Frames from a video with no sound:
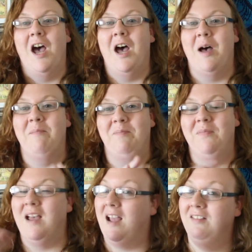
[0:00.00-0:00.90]

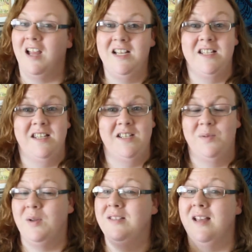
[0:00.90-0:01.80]
Um, I liked
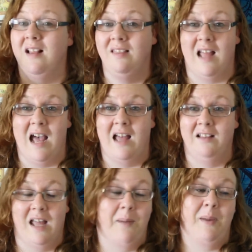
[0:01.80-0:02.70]
these ones a
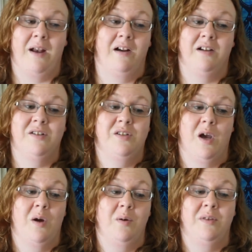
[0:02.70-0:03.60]
lot, lot better.
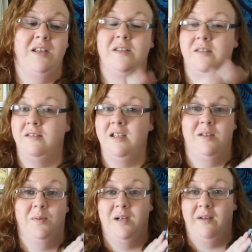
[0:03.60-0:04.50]
So these,
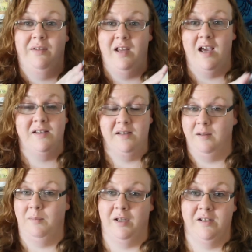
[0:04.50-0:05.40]
these were definitely
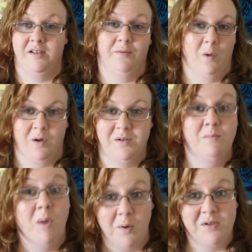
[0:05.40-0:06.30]
excellent books, of course.
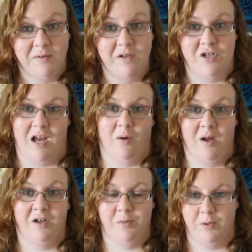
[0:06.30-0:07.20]
Most of the
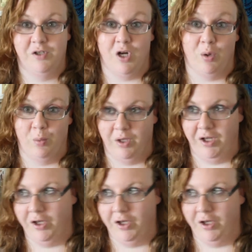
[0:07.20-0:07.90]
Shadowhunters books are really